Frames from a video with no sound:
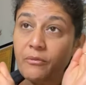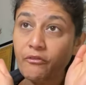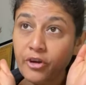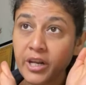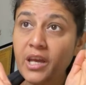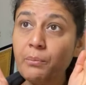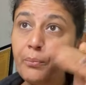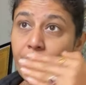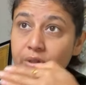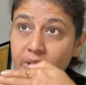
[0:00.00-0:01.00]
very
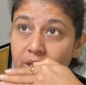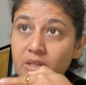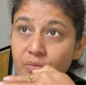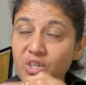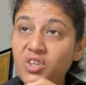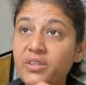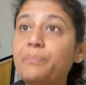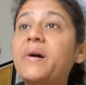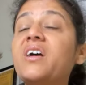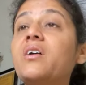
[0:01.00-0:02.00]
important, which is a
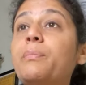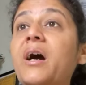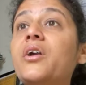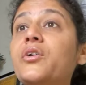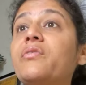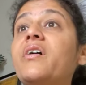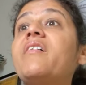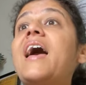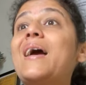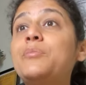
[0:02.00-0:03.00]
part of our
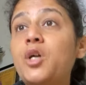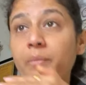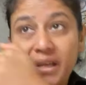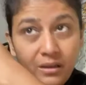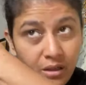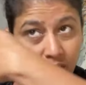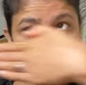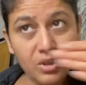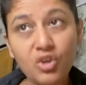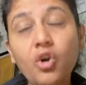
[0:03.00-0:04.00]
abdomen,
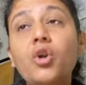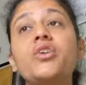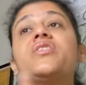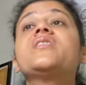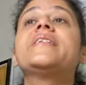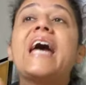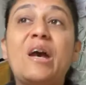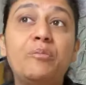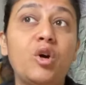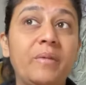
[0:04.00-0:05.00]
which crosses the
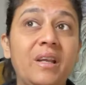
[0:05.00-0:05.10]
abdomen.